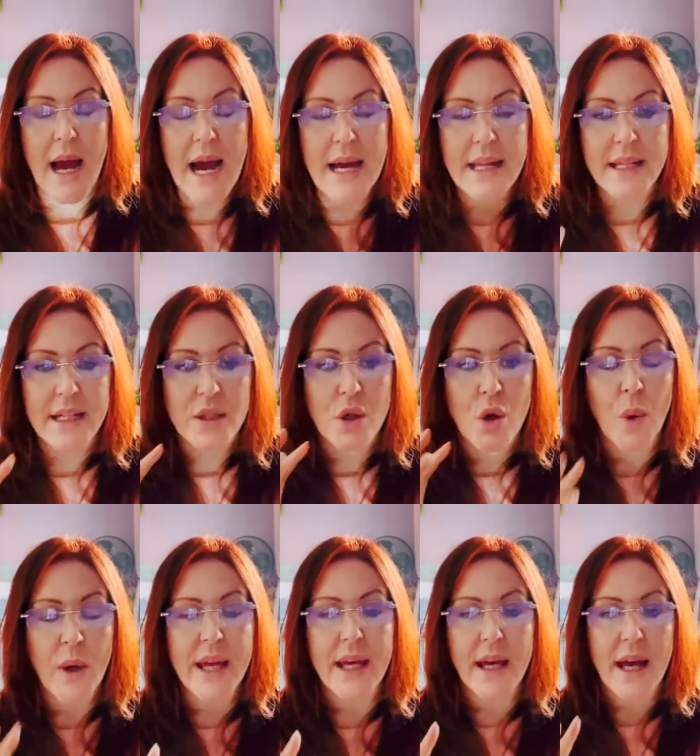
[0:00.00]
And then
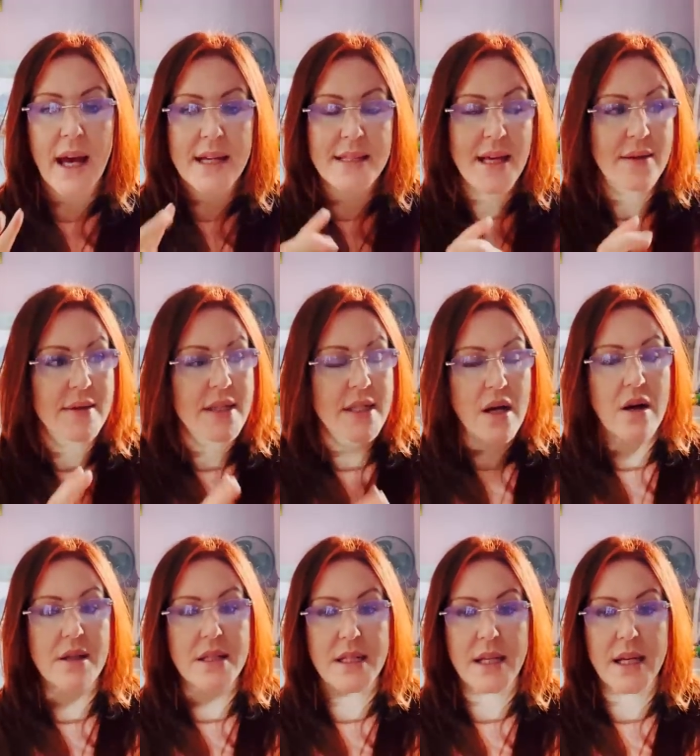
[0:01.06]
quick as they've
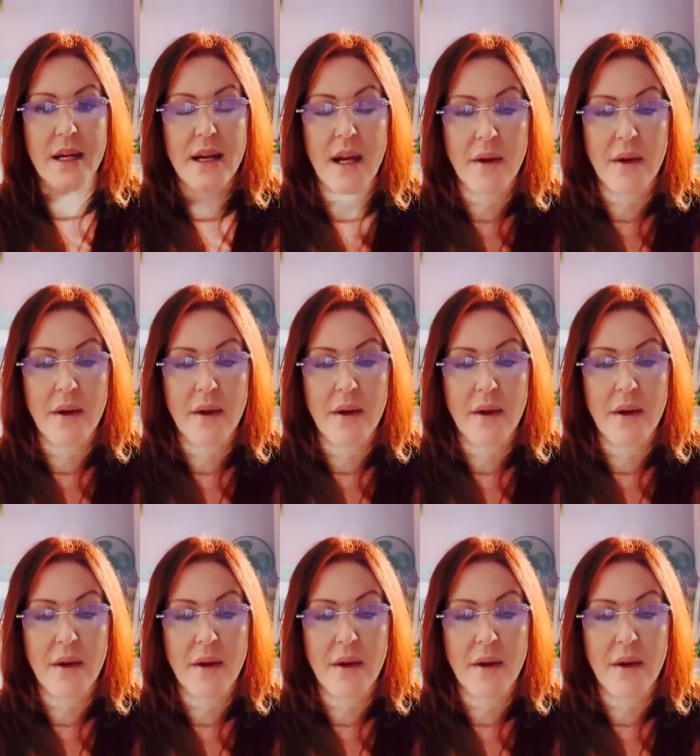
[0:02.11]
started it,